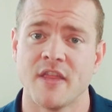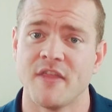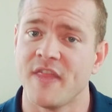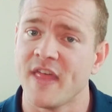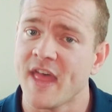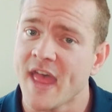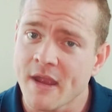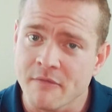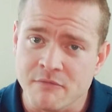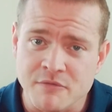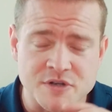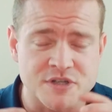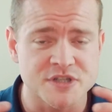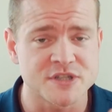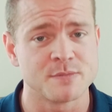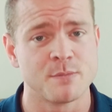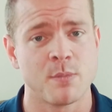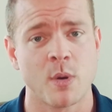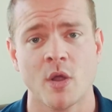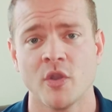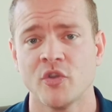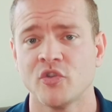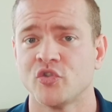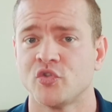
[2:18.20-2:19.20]
Their
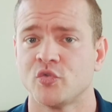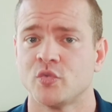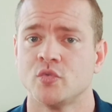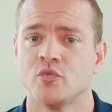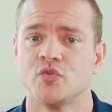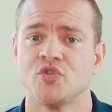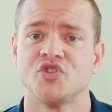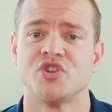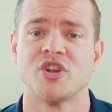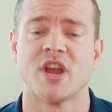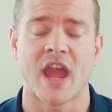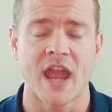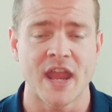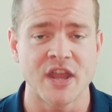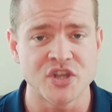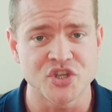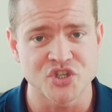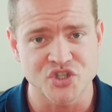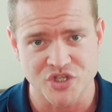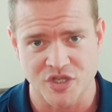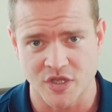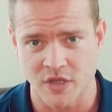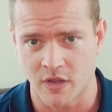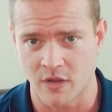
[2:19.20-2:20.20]
response will
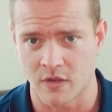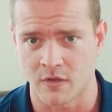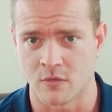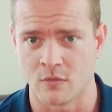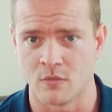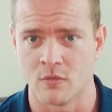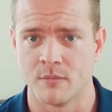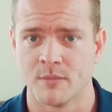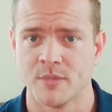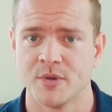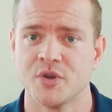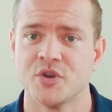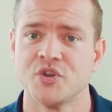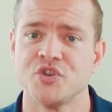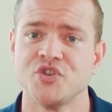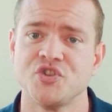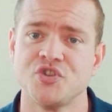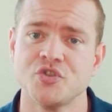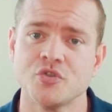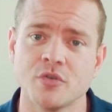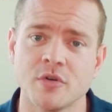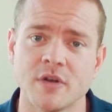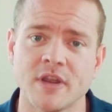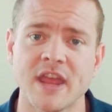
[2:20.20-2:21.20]
change to you
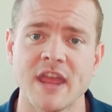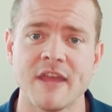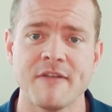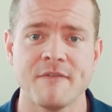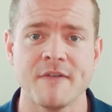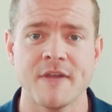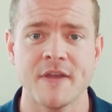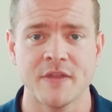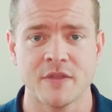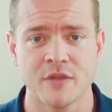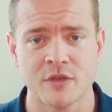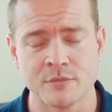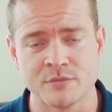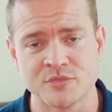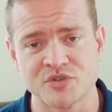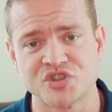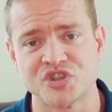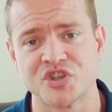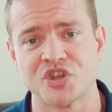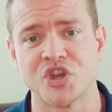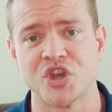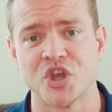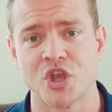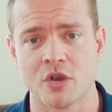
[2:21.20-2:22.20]
because you're giving them
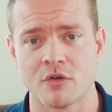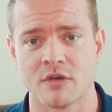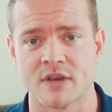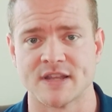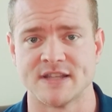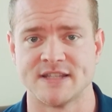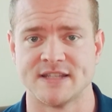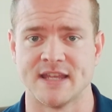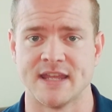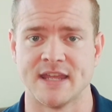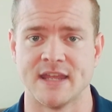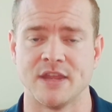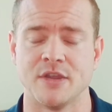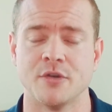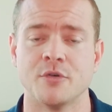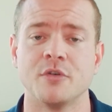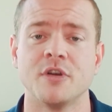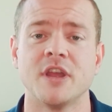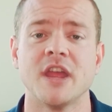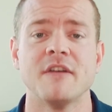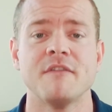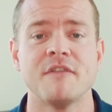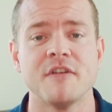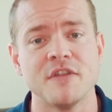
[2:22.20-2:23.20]
security.
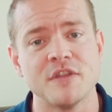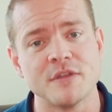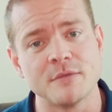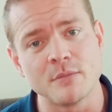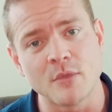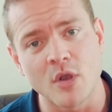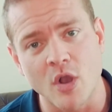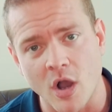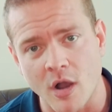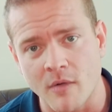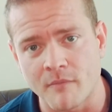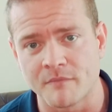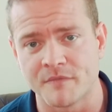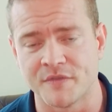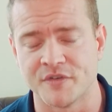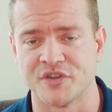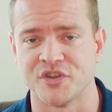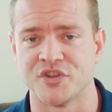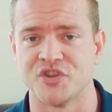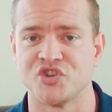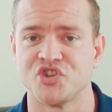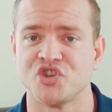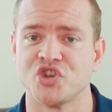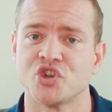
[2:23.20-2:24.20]
You're giving them
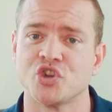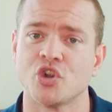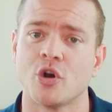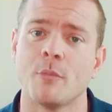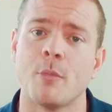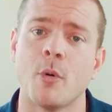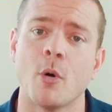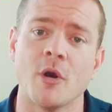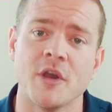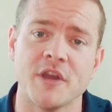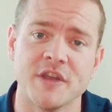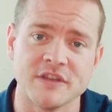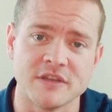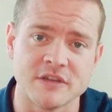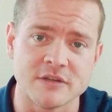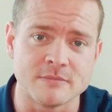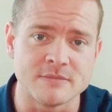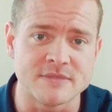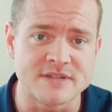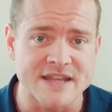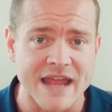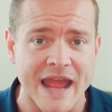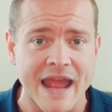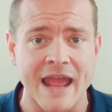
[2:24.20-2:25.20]
confidence. You're not putting
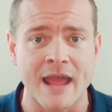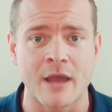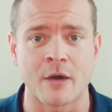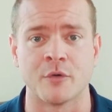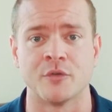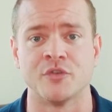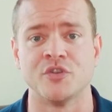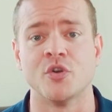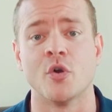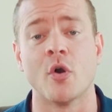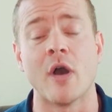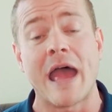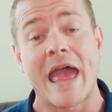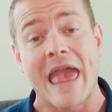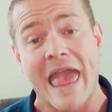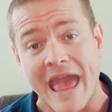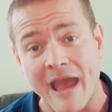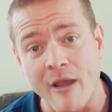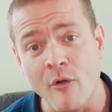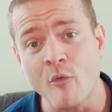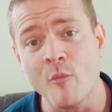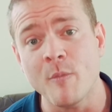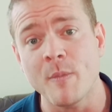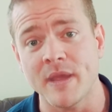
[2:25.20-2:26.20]
them down. You're
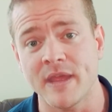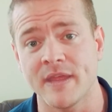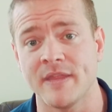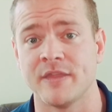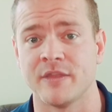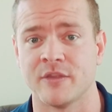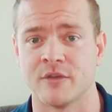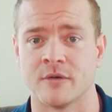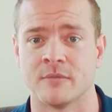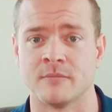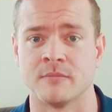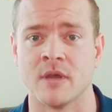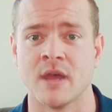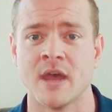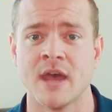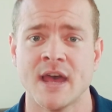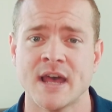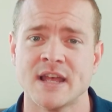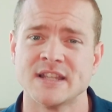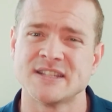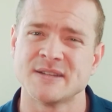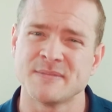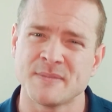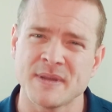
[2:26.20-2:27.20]
helping them
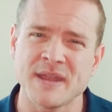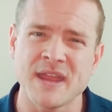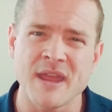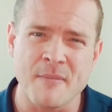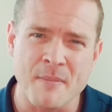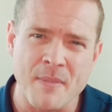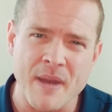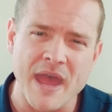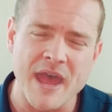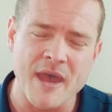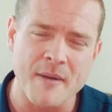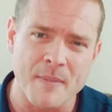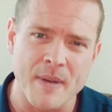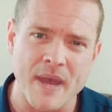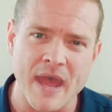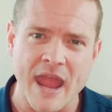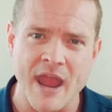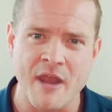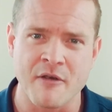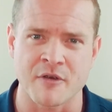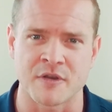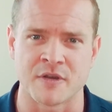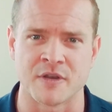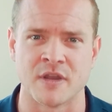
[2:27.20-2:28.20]
to be a better
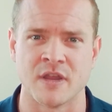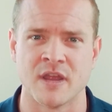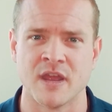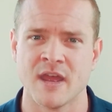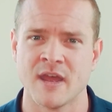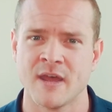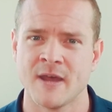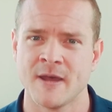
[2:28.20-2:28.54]
parent.